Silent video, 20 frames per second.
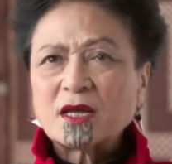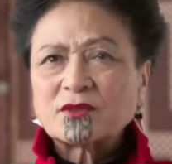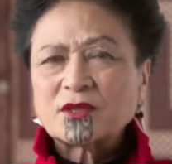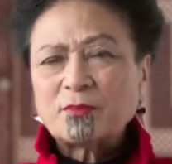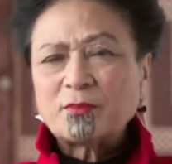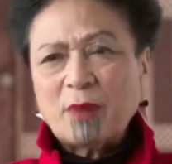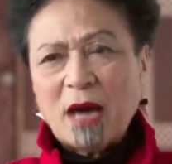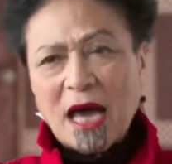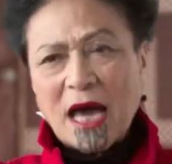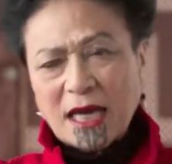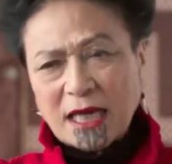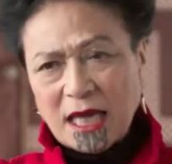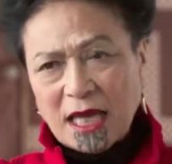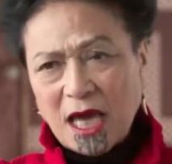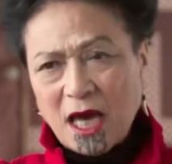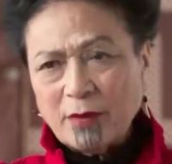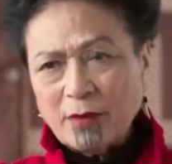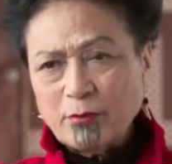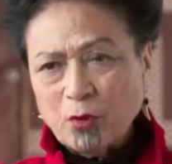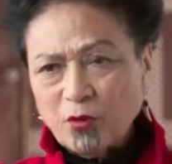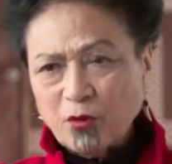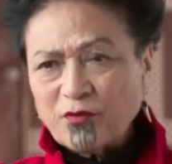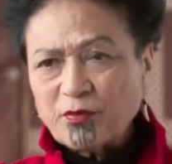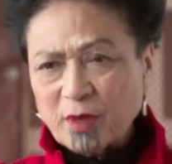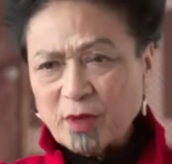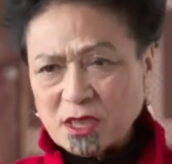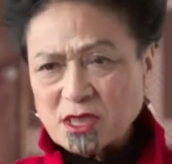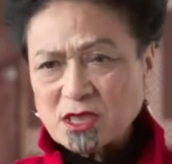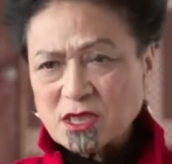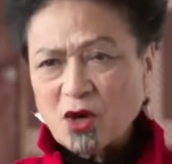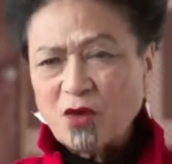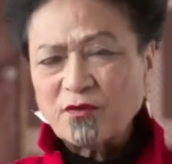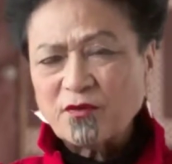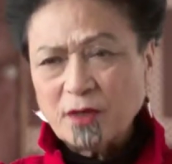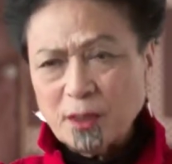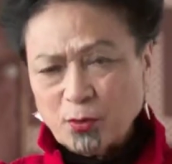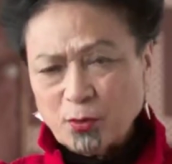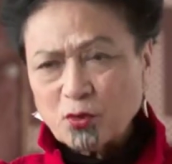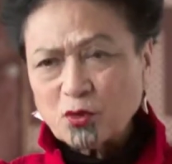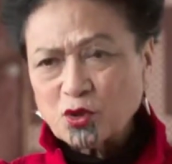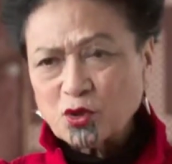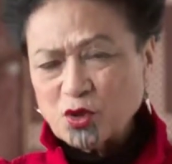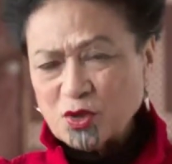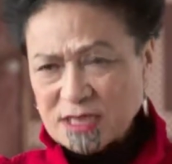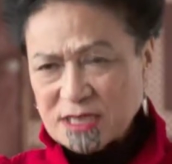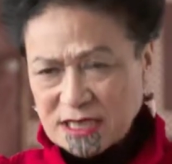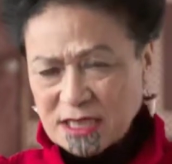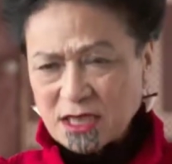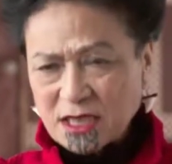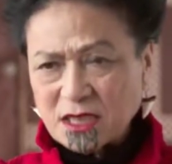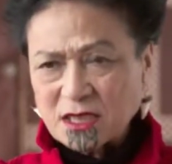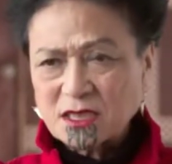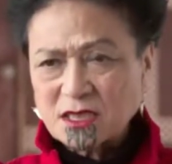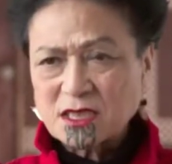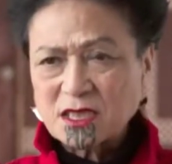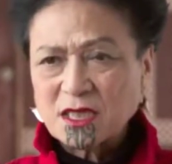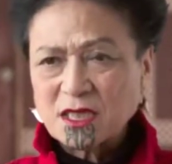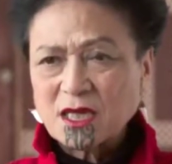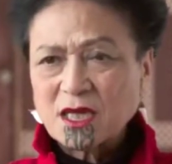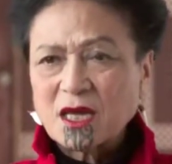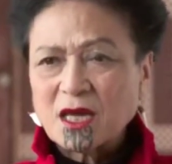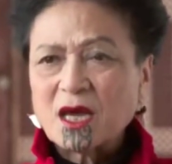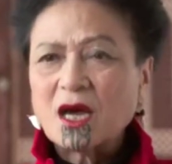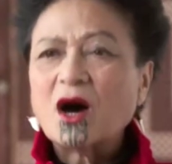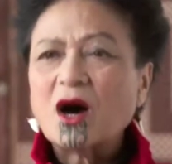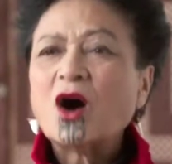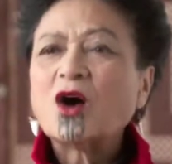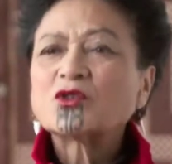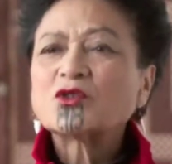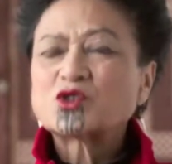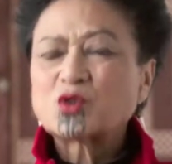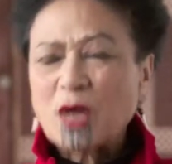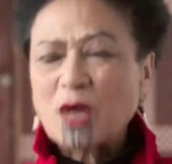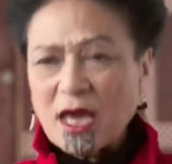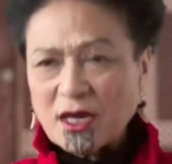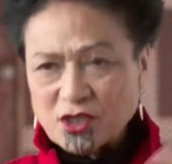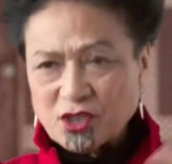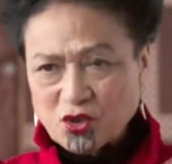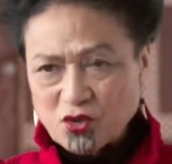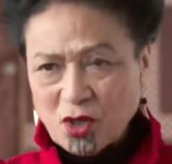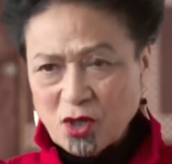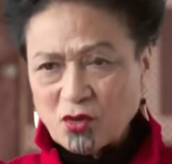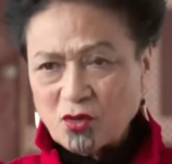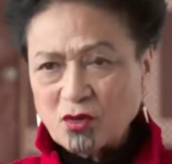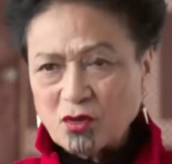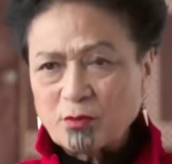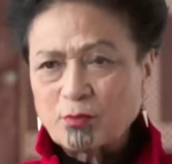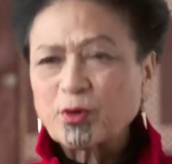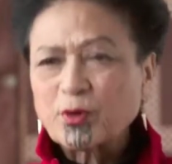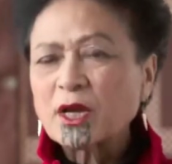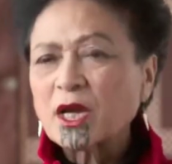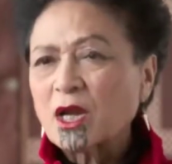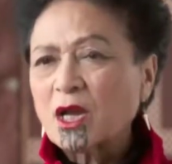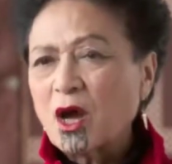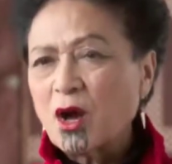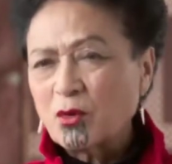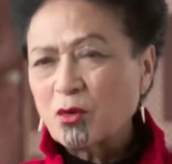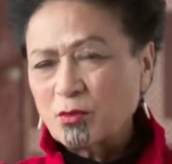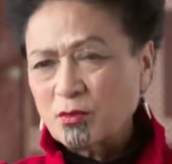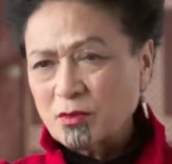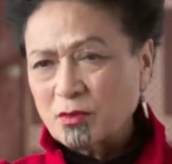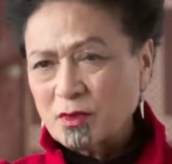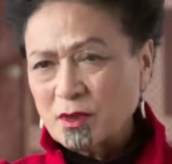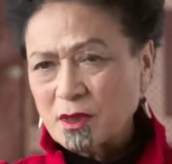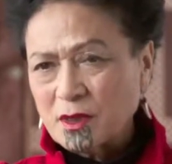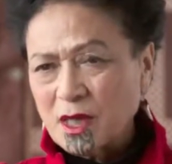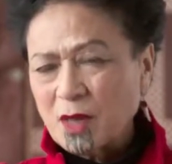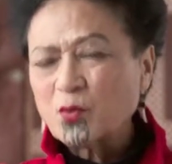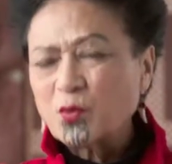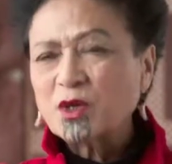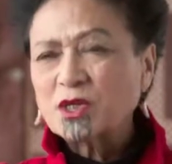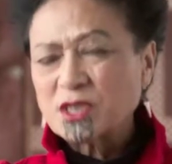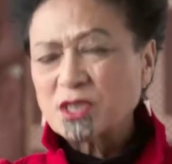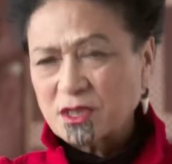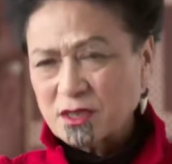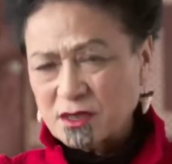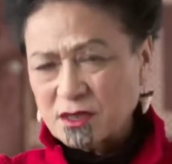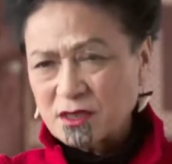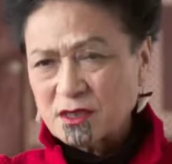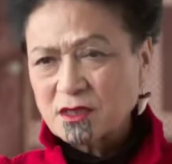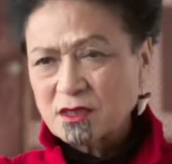the Pākehā movement of liberal New Zealand onto our struggle, bring it home. And we did.